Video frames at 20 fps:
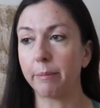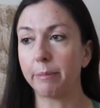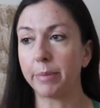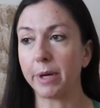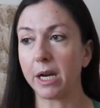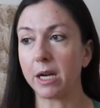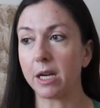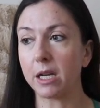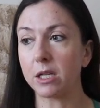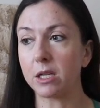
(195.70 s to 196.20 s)

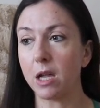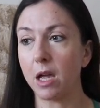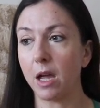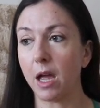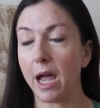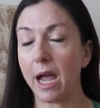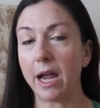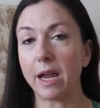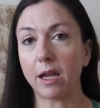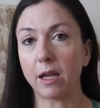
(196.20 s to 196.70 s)
but it,
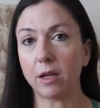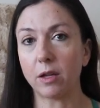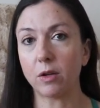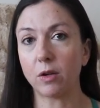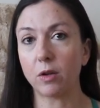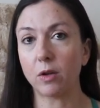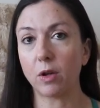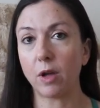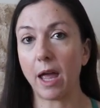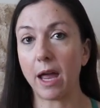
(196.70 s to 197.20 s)
I
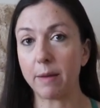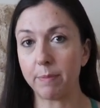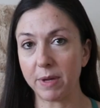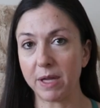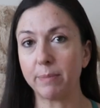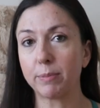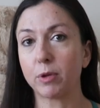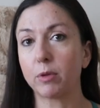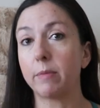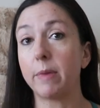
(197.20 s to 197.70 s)
had
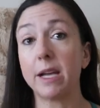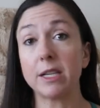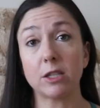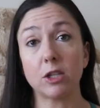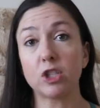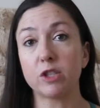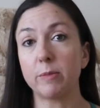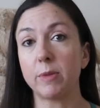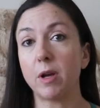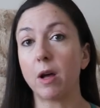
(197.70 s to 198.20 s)
people
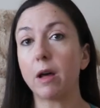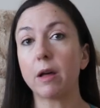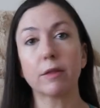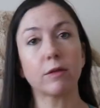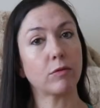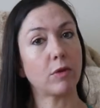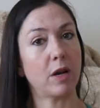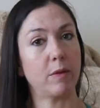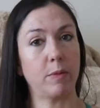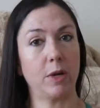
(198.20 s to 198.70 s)
message me all
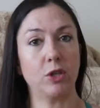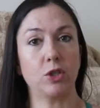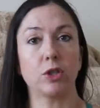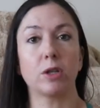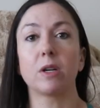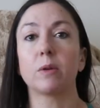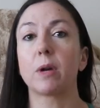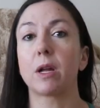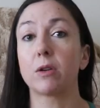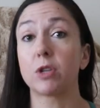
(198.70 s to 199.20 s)
throughout my
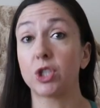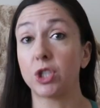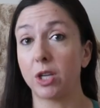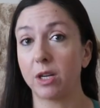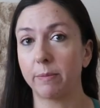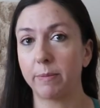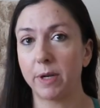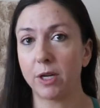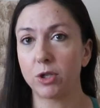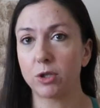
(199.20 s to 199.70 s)
journey when I was
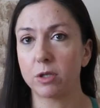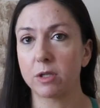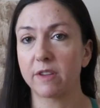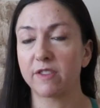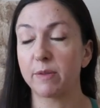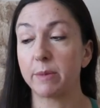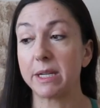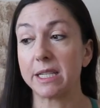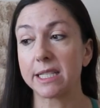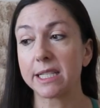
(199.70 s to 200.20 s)
sharing pictures
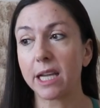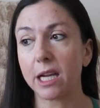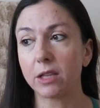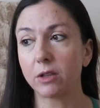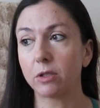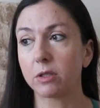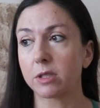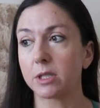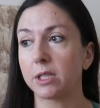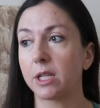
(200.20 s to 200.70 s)
of what my
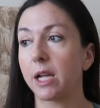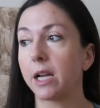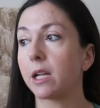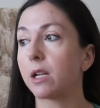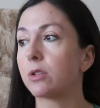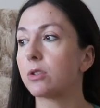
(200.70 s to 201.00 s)
skin looked like,